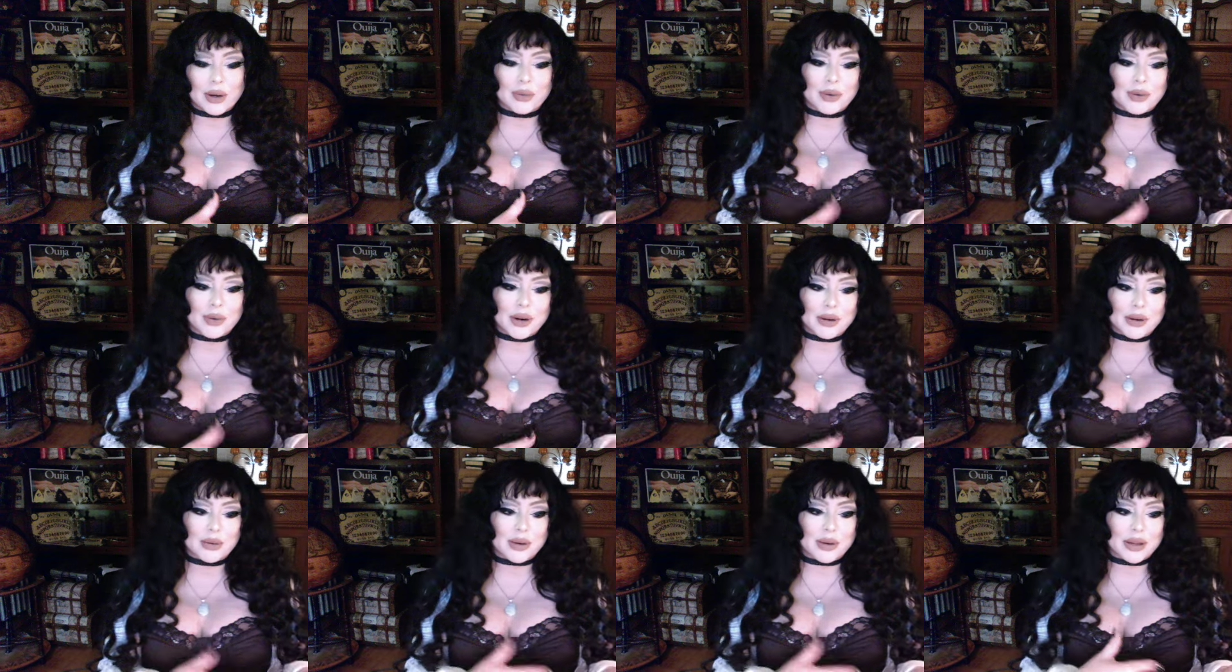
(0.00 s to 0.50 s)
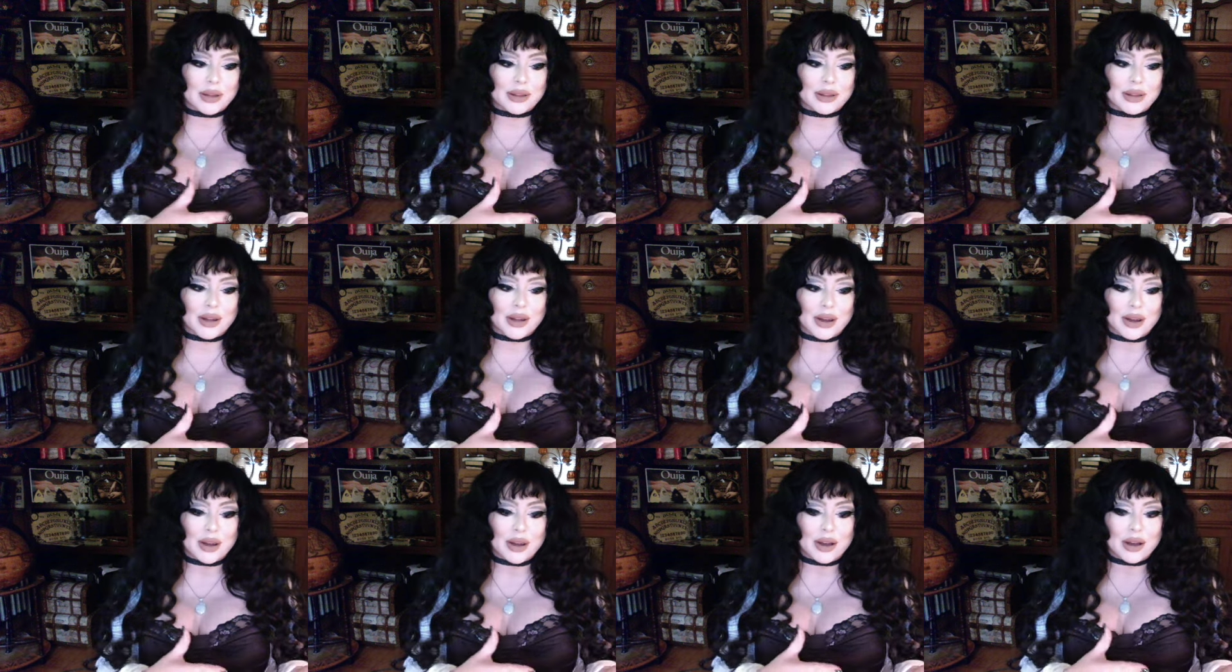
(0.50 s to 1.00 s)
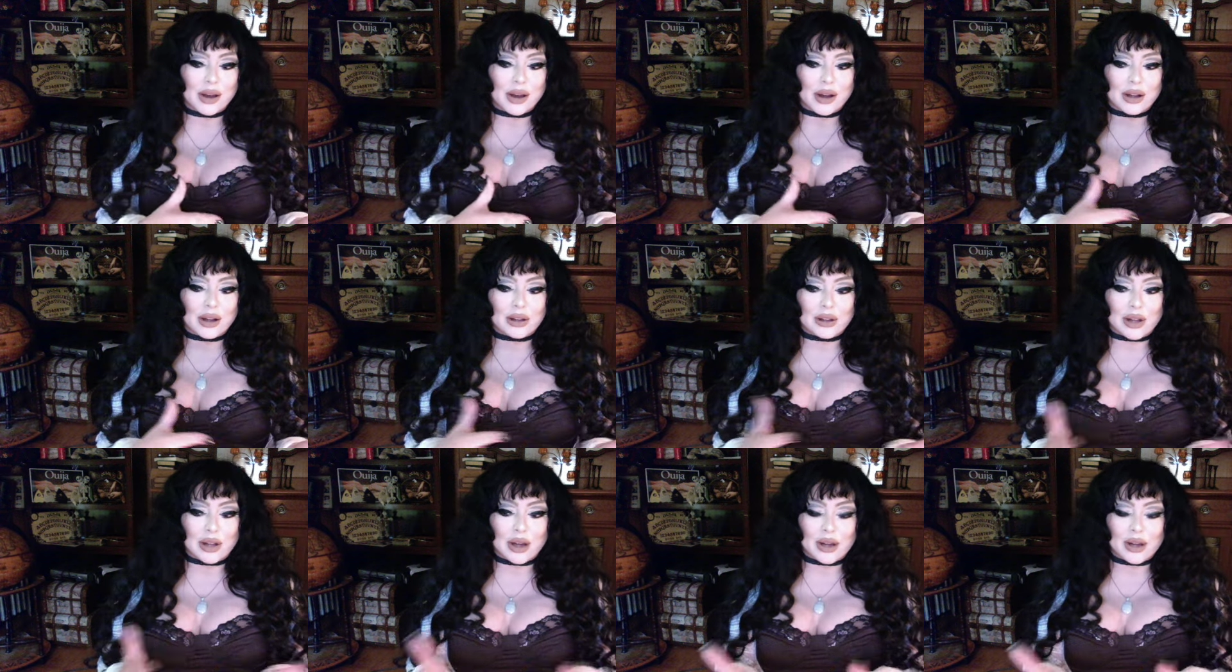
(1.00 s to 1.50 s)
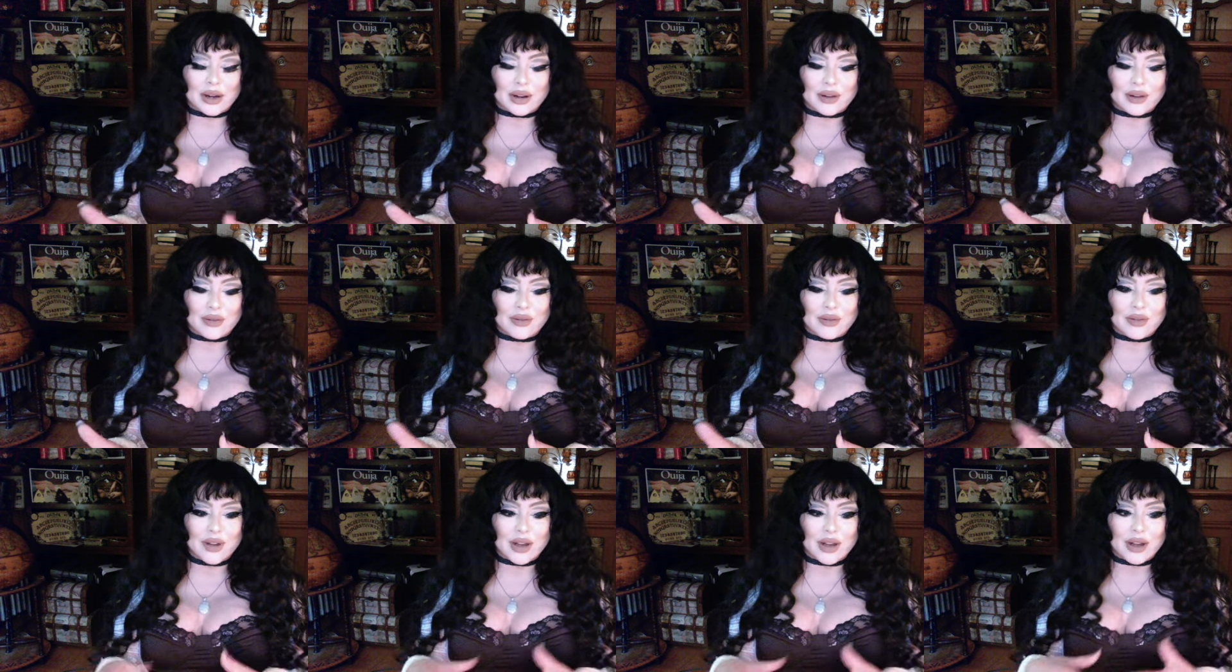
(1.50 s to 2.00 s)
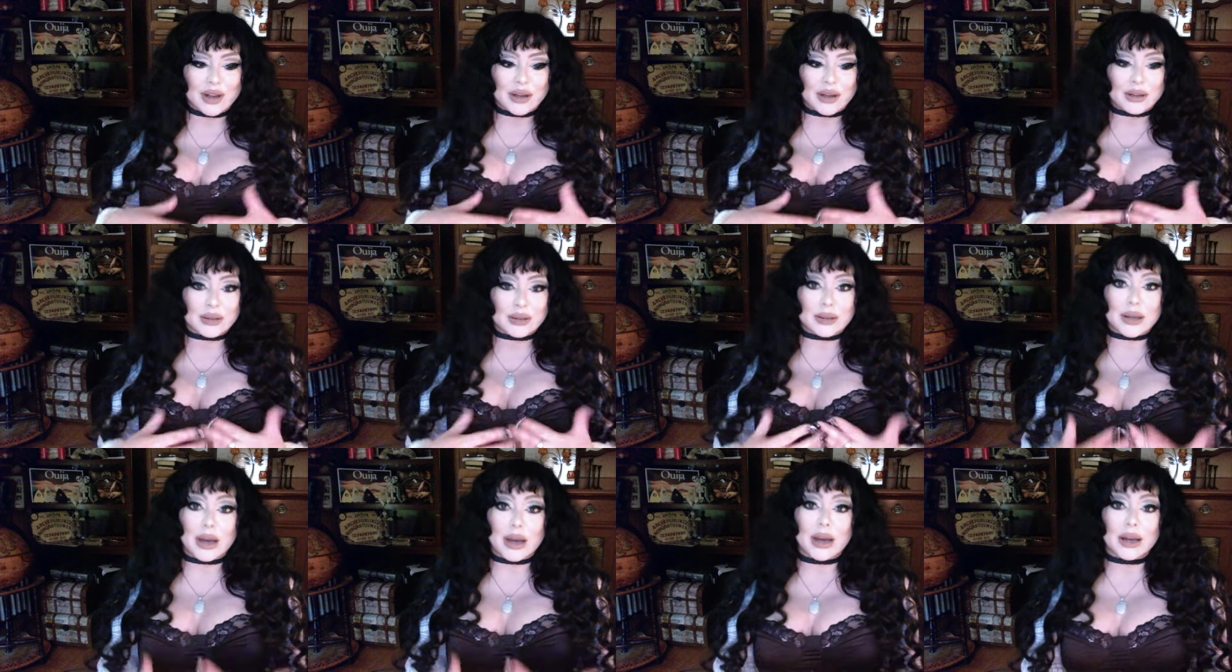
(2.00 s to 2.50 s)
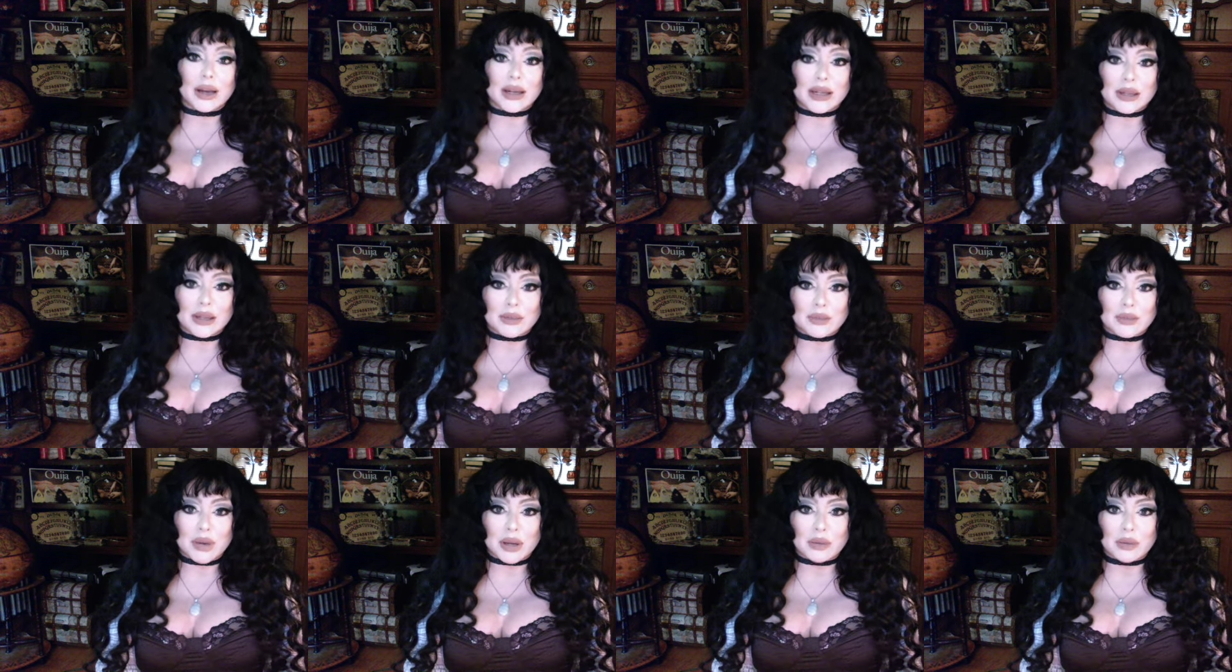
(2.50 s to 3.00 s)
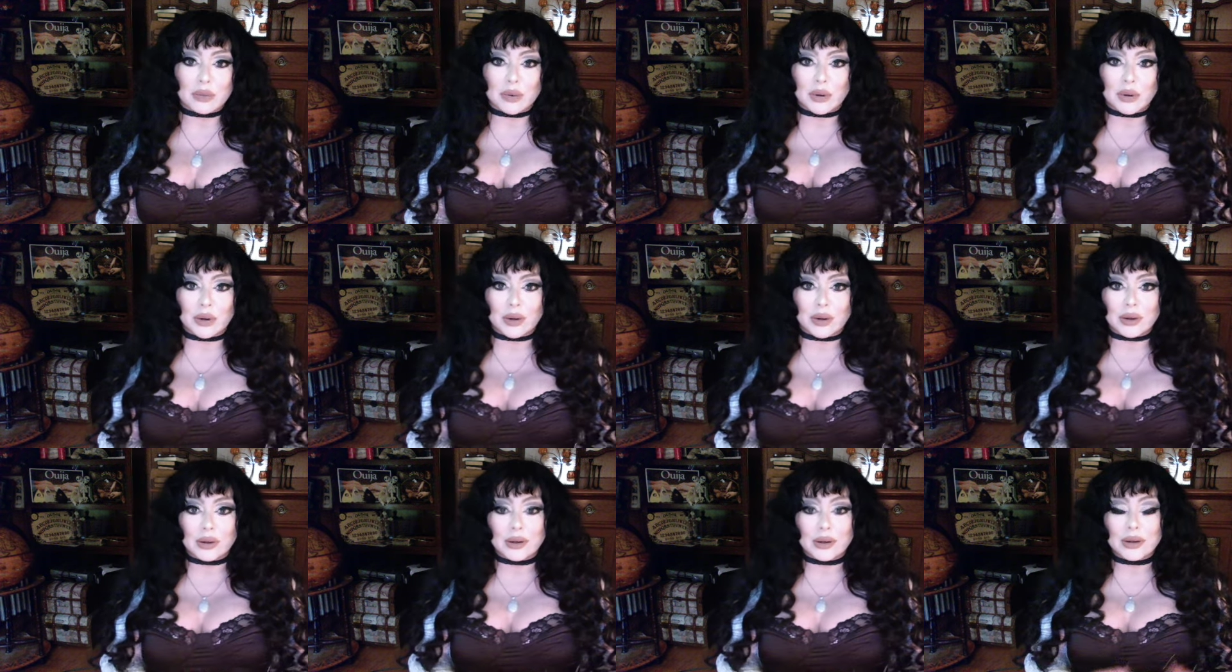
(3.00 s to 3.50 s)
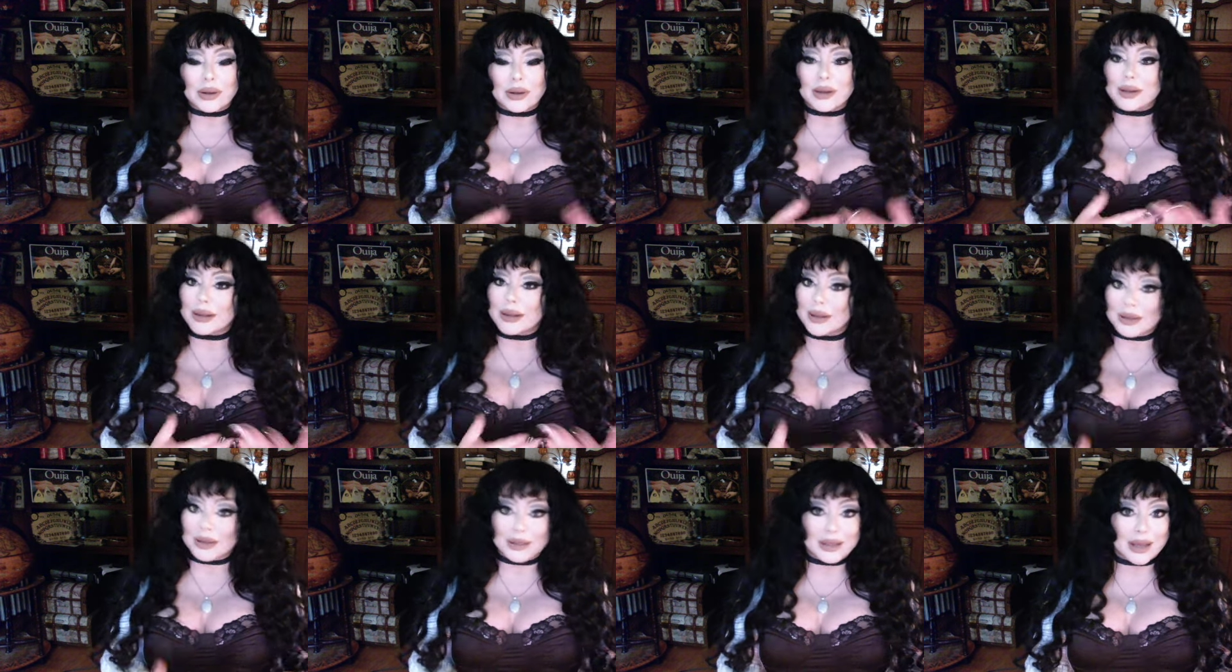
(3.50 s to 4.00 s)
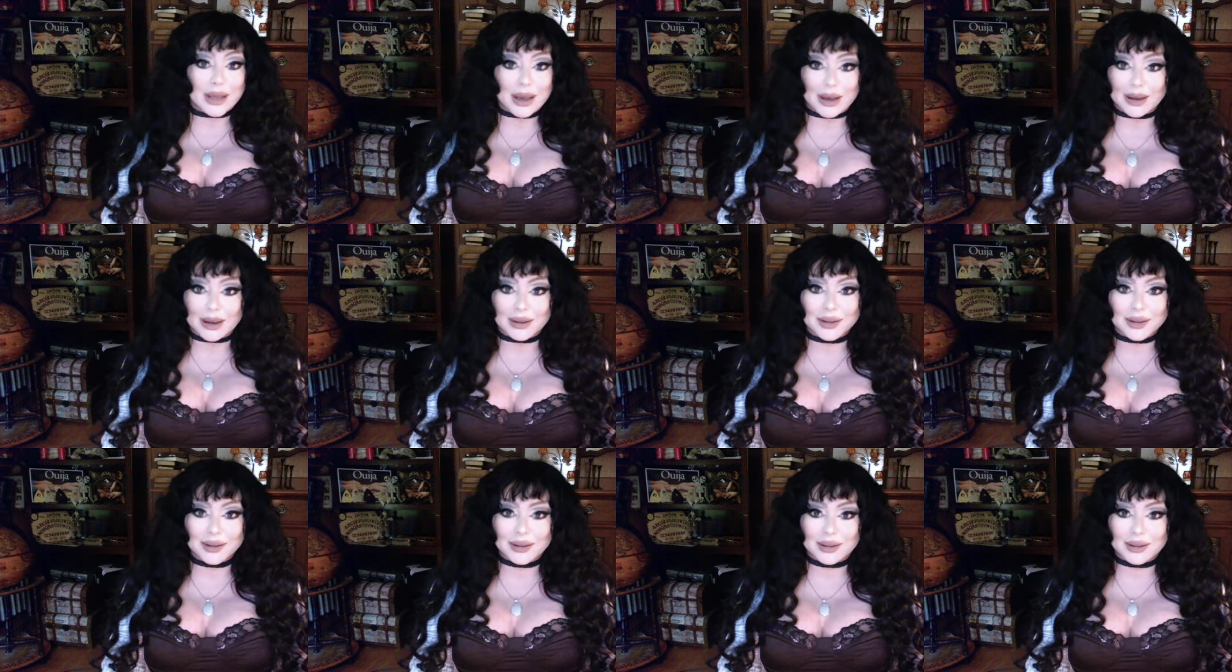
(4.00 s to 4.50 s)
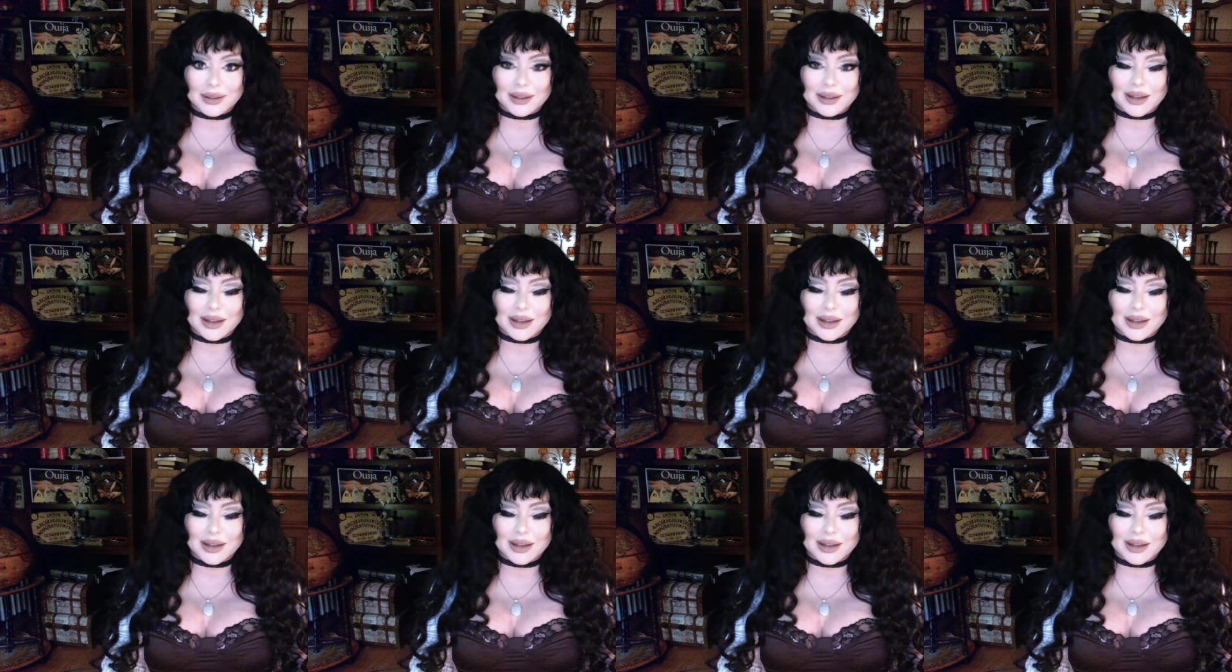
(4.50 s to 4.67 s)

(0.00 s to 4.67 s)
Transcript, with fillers: work with a lot of dying people, the dead,